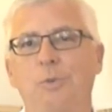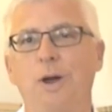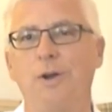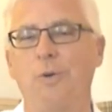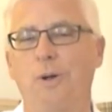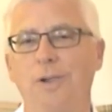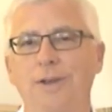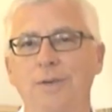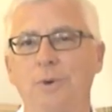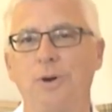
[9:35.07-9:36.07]
water
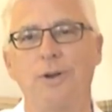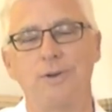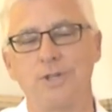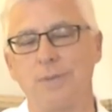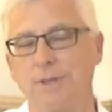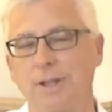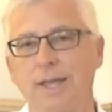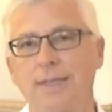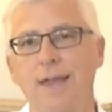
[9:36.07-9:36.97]
quality work or something like